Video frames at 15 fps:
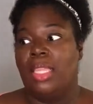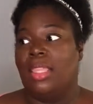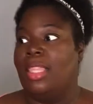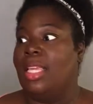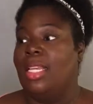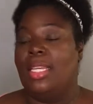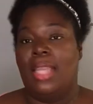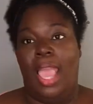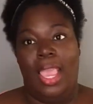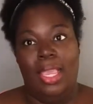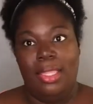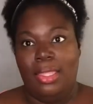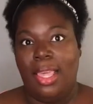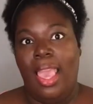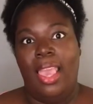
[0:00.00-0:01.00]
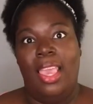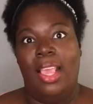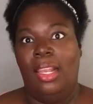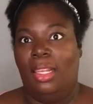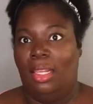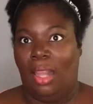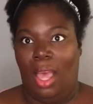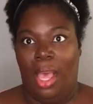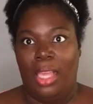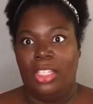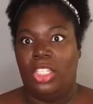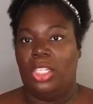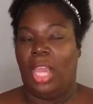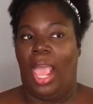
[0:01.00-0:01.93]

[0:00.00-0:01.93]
The night that it launched,